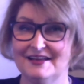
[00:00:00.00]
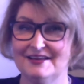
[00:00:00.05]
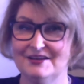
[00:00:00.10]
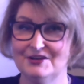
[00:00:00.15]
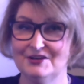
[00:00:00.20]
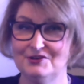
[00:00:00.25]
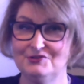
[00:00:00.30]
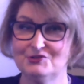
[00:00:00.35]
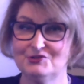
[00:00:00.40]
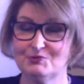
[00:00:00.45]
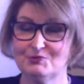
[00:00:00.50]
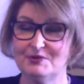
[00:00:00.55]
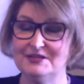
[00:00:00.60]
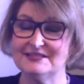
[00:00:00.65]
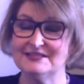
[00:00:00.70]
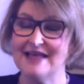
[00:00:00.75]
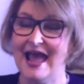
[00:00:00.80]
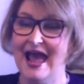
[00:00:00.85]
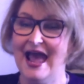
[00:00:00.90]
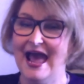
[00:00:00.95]
Hootsuite's
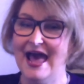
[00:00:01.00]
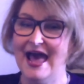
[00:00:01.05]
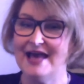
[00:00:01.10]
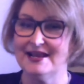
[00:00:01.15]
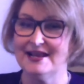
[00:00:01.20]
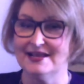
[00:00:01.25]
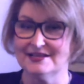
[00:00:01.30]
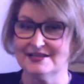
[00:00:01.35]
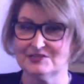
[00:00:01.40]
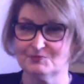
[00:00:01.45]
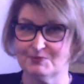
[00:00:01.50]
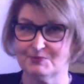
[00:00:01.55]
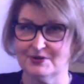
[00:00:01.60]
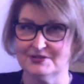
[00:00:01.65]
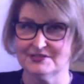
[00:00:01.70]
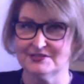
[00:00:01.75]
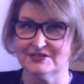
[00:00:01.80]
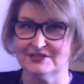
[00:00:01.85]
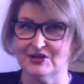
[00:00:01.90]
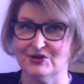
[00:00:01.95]
Ad
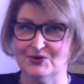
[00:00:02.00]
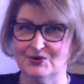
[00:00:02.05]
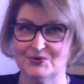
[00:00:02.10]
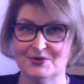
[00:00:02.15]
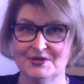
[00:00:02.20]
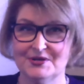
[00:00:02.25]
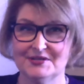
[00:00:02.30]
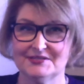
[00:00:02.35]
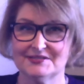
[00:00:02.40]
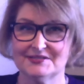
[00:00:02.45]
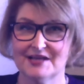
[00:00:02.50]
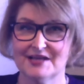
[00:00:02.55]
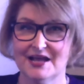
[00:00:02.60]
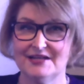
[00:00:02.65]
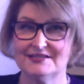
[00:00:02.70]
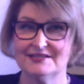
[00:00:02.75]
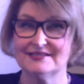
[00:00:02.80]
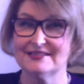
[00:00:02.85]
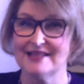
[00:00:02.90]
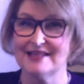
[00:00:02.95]
Espresso
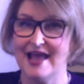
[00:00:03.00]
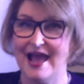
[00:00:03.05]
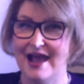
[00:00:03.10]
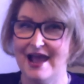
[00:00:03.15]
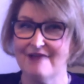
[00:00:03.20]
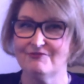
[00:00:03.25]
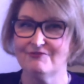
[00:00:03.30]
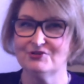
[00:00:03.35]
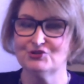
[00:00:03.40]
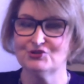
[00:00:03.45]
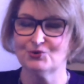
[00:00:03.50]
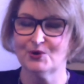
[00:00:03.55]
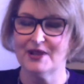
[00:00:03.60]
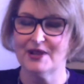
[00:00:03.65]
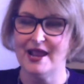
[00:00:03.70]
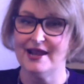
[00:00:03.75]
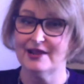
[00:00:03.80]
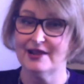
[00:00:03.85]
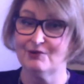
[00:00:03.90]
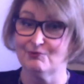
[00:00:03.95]
cites the average
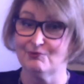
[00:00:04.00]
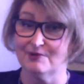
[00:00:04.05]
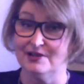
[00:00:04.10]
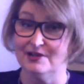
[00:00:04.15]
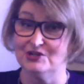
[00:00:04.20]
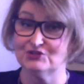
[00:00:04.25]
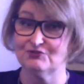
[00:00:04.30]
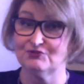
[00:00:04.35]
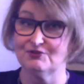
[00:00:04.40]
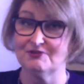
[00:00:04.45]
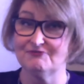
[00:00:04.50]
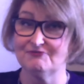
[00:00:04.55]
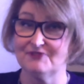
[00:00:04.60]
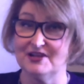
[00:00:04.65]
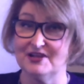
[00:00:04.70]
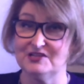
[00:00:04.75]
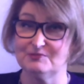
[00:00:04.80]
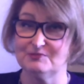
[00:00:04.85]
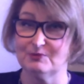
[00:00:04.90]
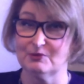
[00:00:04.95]
organic reach for a
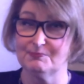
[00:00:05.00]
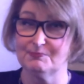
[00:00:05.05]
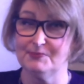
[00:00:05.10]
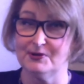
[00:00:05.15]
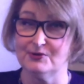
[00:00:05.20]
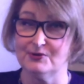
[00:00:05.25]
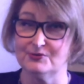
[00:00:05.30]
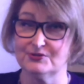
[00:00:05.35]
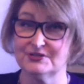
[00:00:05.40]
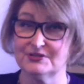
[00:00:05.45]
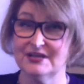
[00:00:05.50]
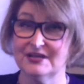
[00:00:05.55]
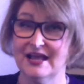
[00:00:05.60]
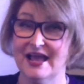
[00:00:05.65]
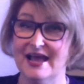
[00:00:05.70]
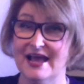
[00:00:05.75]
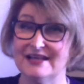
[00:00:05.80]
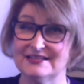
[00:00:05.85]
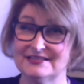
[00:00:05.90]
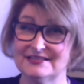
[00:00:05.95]
Facebook post
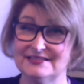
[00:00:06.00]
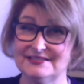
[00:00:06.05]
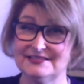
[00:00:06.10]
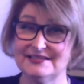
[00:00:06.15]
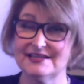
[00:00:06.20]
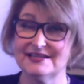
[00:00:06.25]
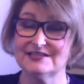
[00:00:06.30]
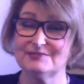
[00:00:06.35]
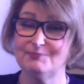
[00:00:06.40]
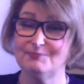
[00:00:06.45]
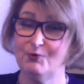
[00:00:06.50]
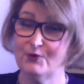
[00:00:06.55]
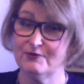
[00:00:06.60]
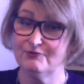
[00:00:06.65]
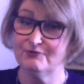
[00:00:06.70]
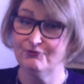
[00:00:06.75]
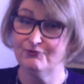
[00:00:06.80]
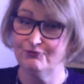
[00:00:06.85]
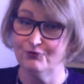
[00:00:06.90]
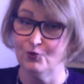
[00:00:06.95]
at
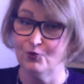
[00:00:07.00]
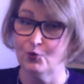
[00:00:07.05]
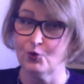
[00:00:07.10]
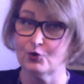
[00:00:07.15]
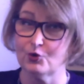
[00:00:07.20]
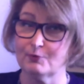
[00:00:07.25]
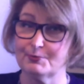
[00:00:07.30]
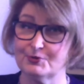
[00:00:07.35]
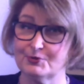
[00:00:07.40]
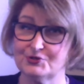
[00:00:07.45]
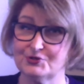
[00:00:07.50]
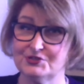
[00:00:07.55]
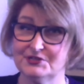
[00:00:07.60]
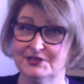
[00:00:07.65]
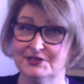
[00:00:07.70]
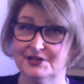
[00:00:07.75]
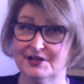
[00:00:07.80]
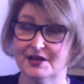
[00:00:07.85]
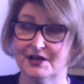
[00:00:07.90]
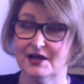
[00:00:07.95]

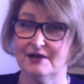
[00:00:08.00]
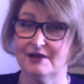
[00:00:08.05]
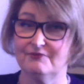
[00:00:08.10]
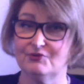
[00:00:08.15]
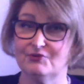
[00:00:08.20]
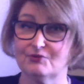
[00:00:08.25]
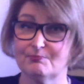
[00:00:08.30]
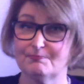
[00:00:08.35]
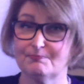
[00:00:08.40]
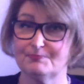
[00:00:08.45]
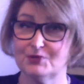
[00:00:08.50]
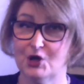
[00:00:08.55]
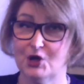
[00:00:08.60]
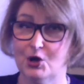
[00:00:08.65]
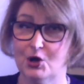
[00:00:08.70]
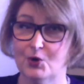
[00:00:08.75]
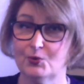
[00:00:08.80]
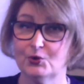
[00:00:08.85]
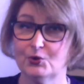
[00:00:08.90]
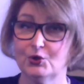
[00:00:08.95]
6.4% of your
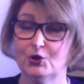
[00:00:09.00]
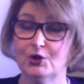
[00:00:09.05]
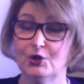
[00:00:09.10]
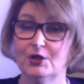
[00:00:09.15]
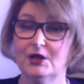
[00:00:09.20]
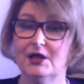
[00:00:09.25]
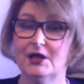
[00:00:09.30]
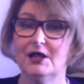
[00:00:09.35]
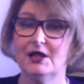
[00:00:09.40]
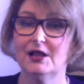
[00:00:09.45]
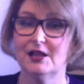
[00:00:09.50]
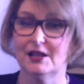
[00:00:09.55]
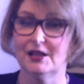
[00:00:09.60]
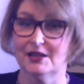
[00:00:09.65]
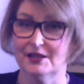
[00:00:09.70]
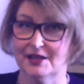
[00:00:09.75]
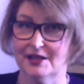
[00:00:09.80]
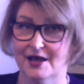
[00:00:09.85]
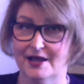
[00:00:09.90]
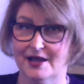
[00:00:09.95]
total
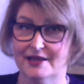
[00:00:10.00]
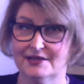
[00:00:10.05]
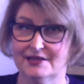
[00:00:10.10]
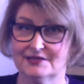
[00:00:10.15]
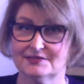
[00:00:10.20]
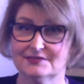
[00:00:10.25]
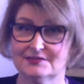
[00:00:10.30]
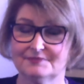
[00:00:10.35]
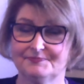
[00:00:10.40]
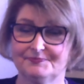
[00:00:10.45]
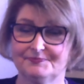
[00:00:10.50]
likes.